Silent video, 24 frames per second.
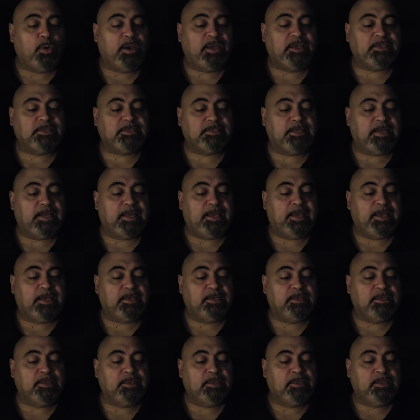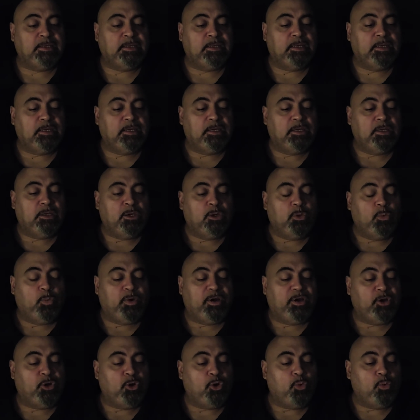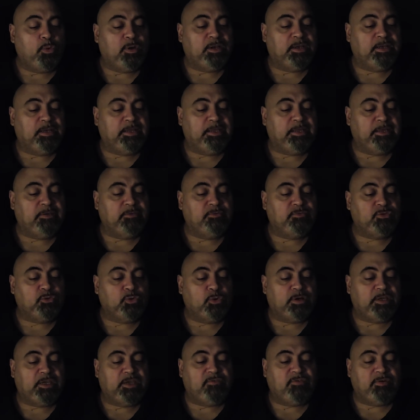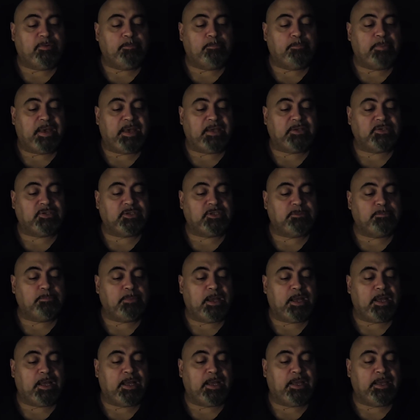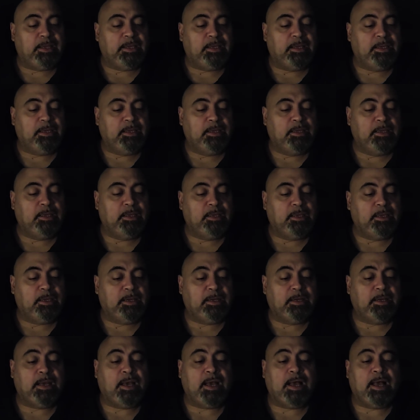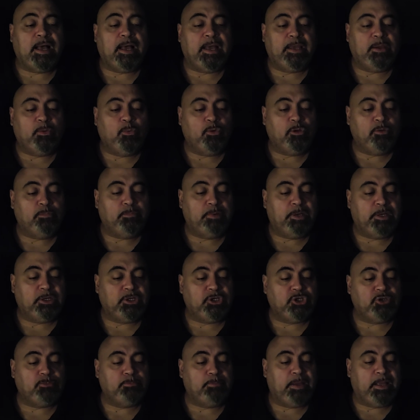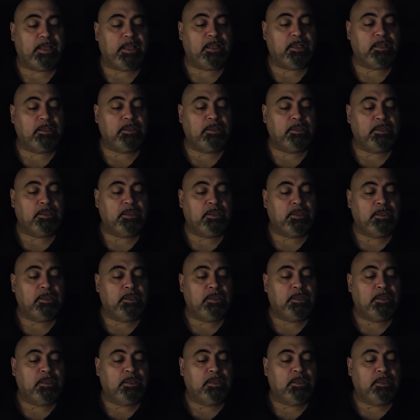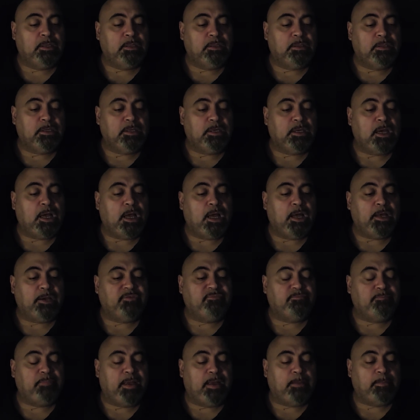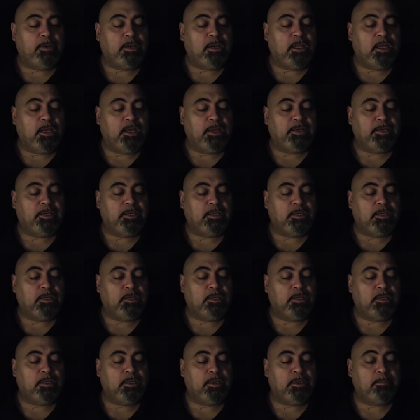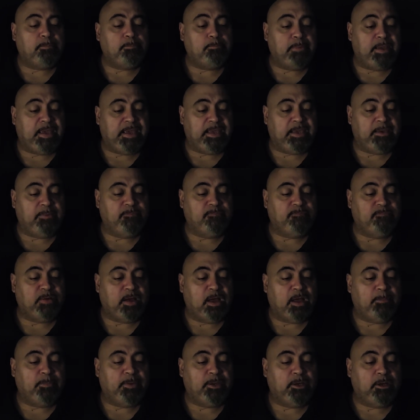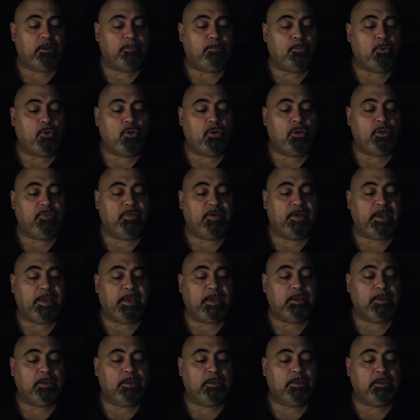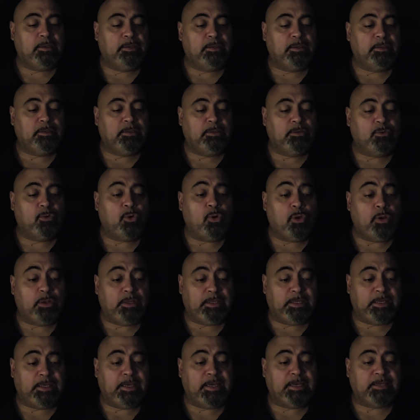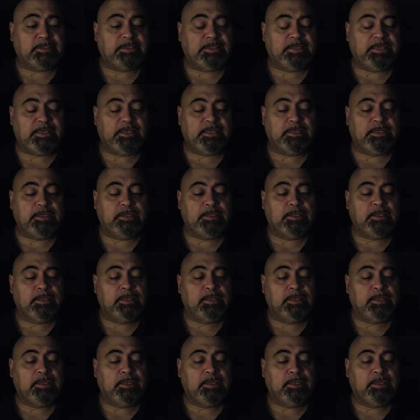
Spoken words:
wasteland where no one lives or even passes by. And I will punish Bel, the god of Babylon, and make him vomit up all he has eaten.